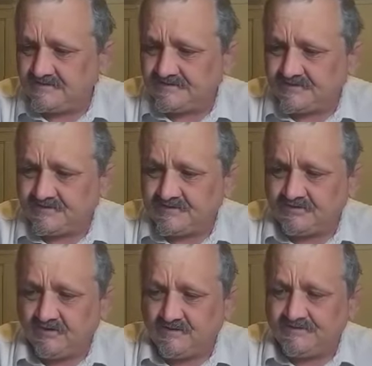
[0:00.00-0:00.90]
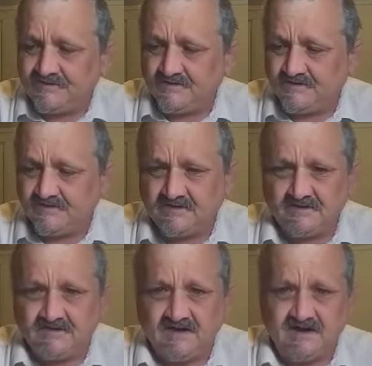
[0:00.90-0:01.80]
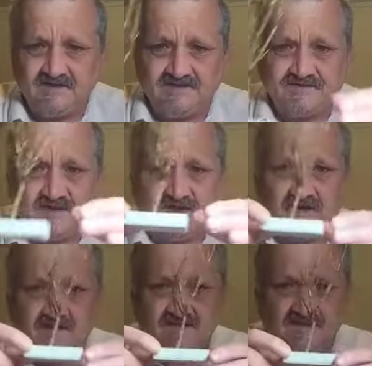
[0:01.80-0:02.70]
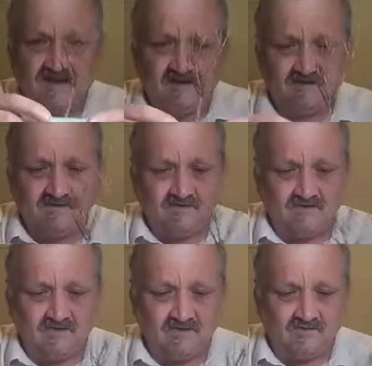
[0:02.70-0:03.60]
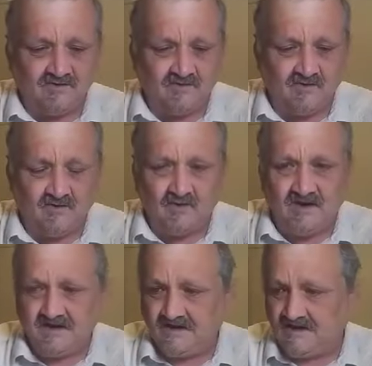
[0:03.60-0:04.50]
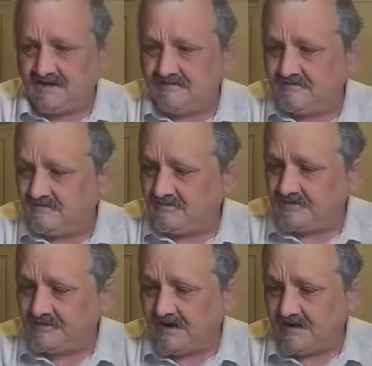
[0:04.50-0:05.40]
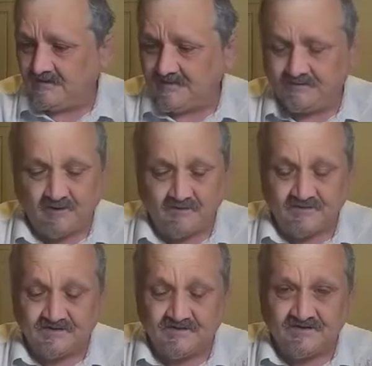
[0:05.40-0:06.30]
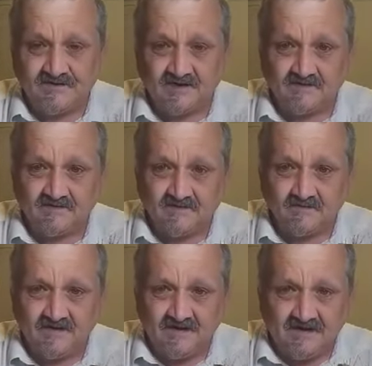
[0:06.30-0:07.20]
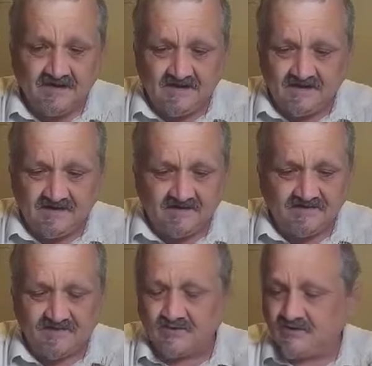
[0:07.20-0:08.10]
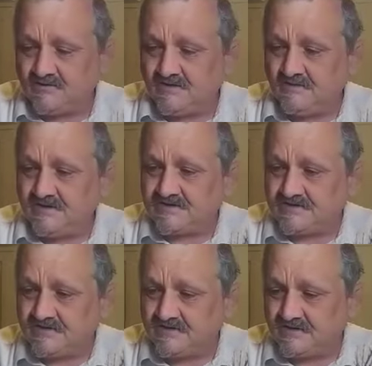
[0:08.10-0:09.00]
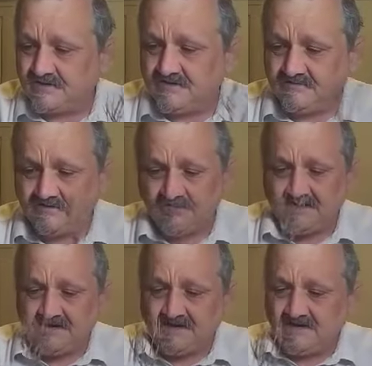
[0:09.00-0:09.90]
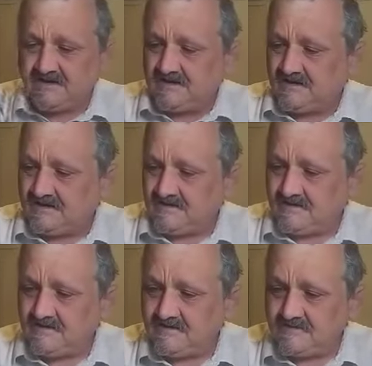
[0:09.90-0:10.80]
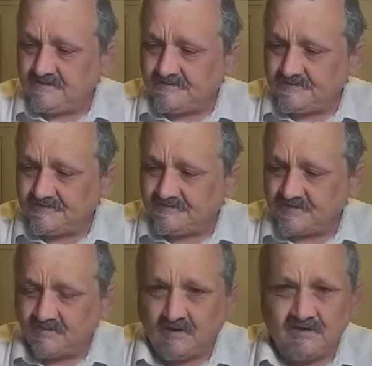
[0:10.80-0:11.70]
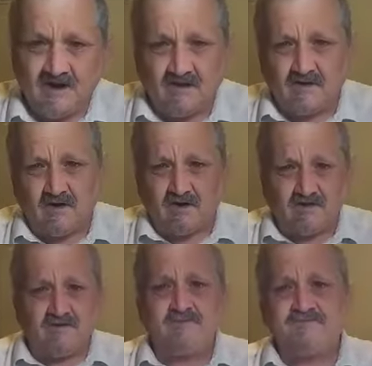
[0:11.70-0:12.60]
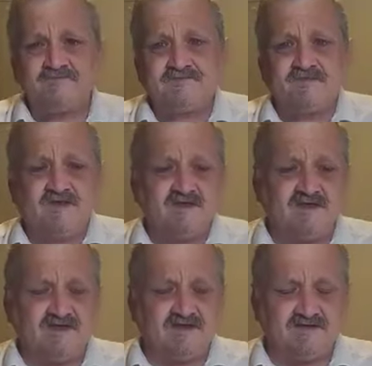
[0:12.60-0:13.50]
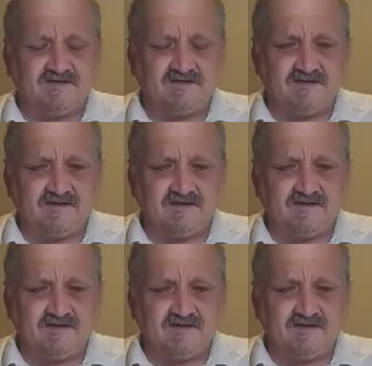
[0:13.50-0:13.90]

some shrubs, hedges that were going to be thrown away, and I repurposed and recycled them and soaked them in a mixture of uh, rubbing alcohol and